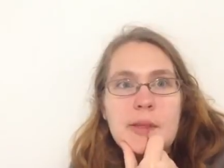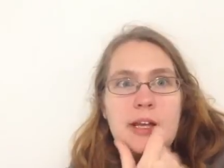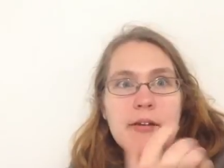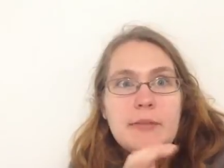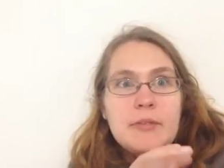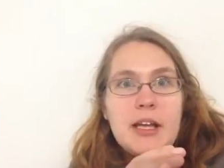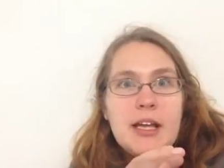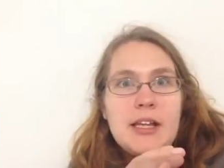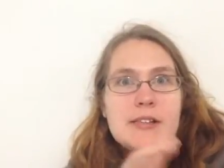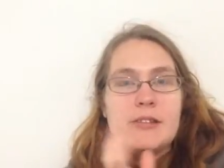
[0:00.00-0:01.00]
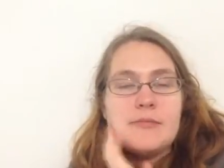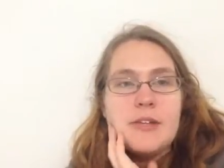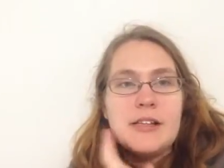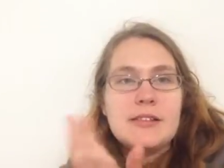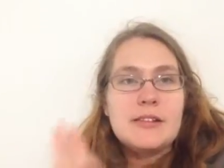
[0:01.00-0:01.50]
Anyway, it's
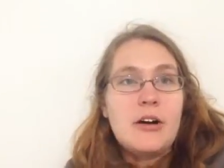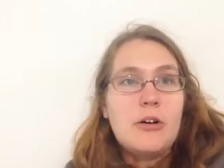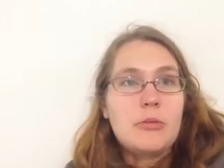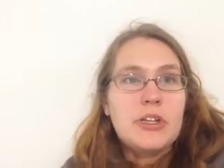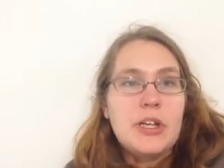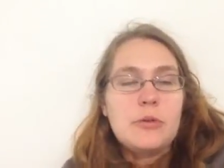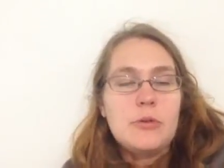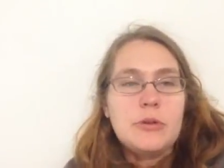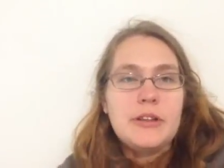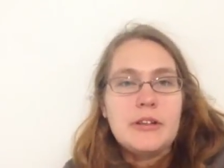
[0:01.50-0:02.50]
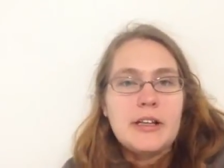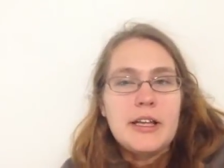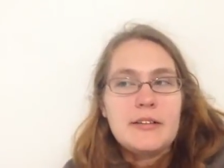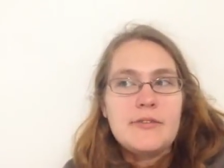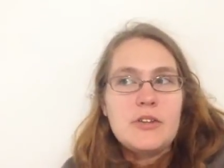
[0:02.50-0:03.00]
it's all really cool, and they're
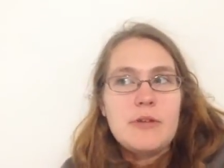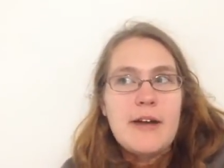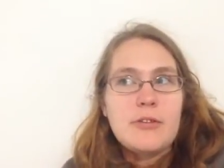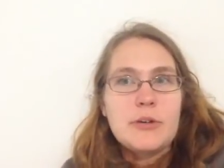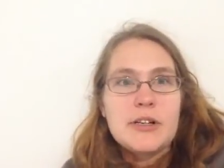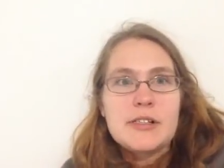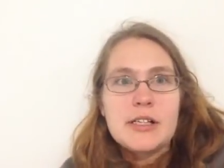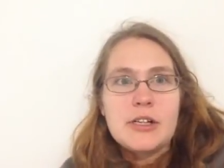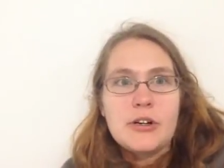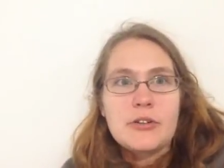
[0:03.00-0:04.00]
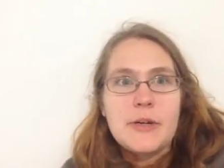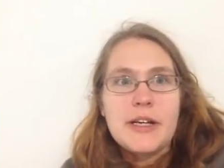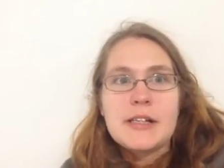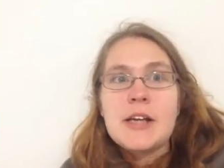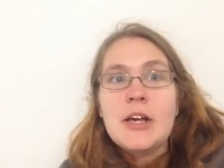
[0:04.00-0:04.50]
like, if you ever want to study
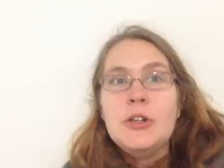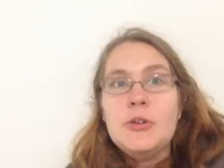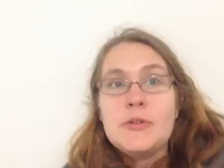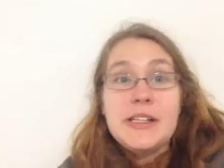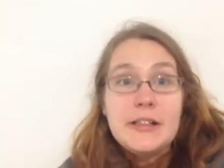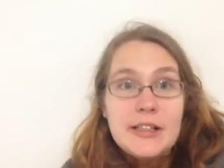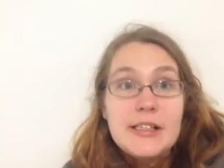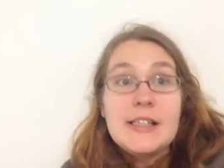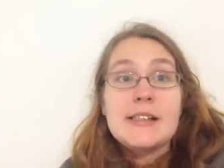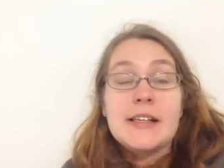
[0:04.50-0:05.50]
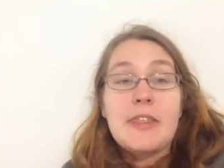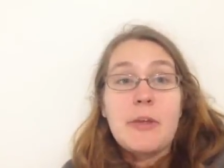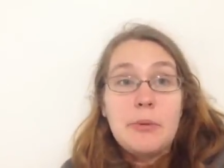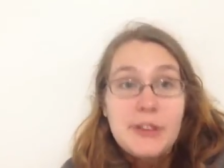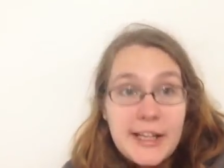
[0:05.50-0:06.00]
earthquakes, New Zealand is like
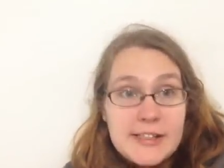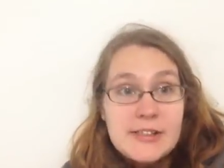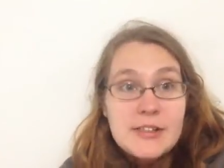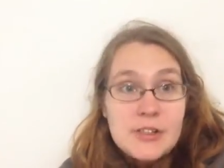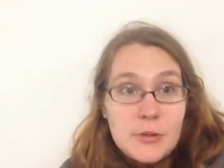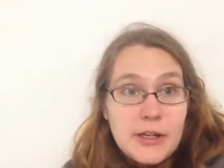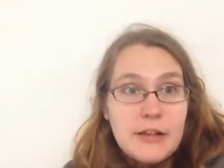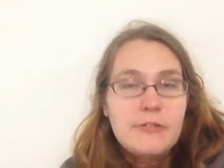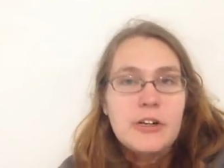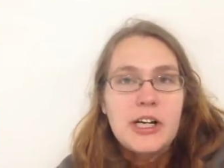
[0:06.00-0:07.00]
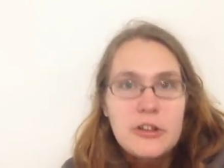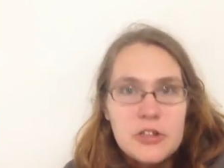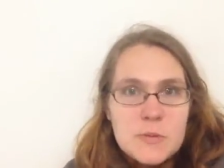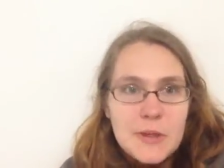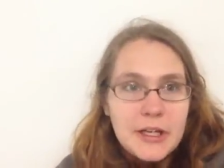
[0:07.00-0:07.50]
the place to do it for an
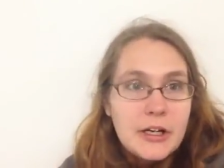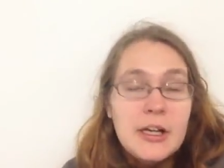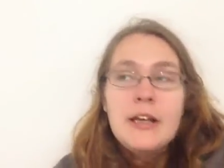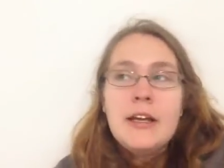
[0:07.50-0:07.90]
English speaker.